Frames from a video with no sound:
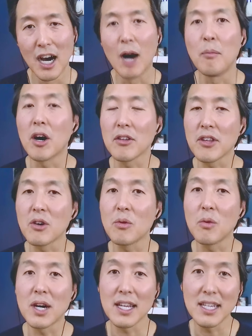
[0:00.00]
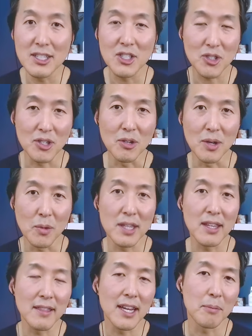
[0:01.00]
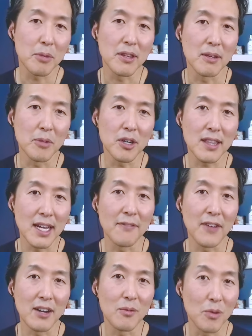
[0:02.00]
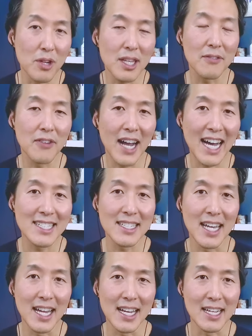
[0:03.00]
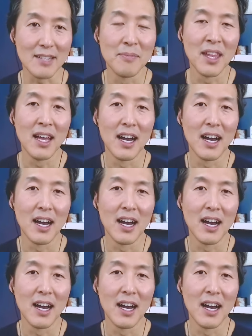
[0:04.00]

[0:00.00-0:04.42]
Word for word: Um, although what is true, and one thing that I put in the book that I found really fascinating,